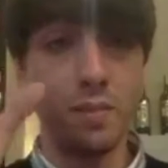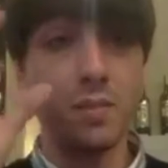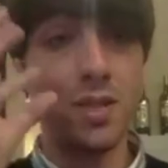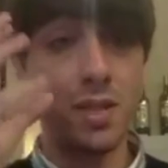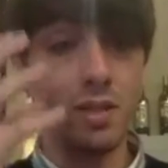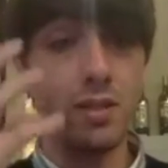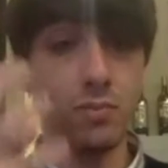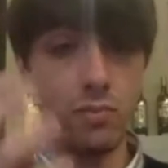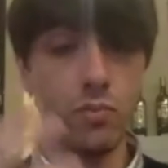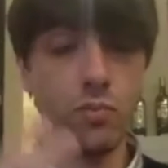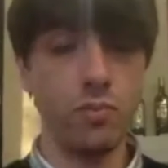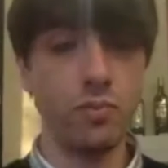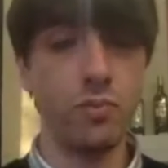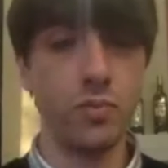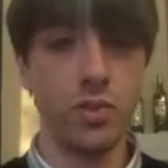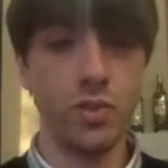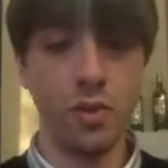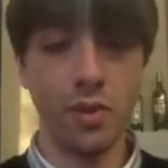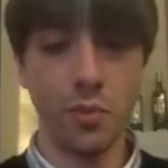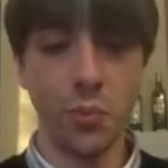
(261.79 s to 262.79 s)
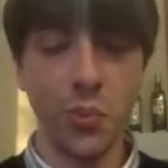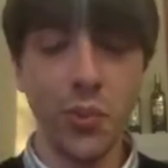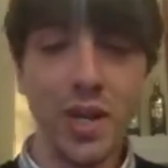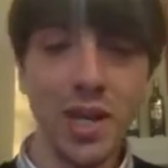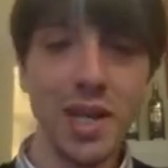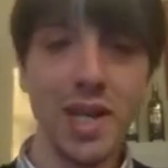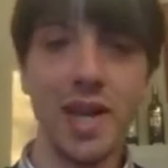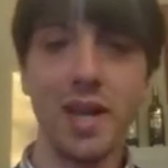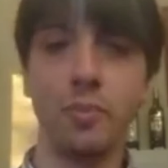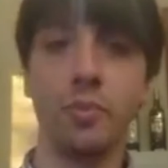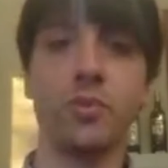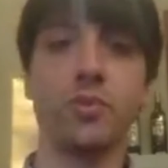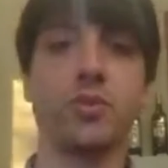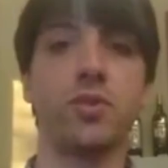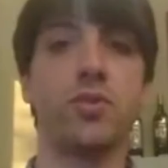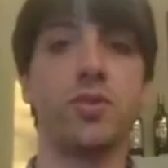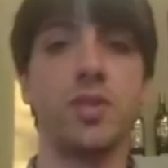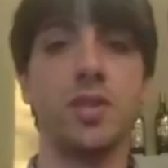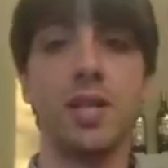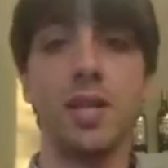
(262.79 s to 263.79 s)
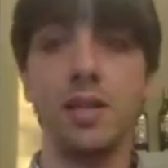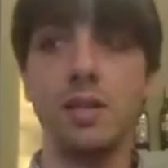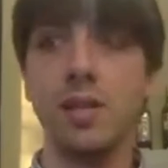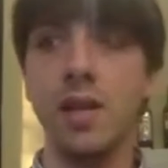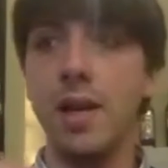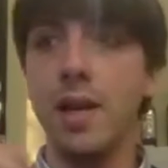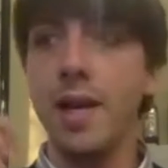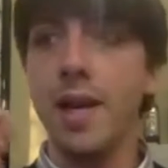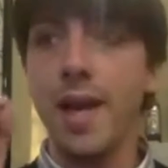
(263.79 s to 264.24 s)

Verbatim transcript: I mean, you're really able to see it,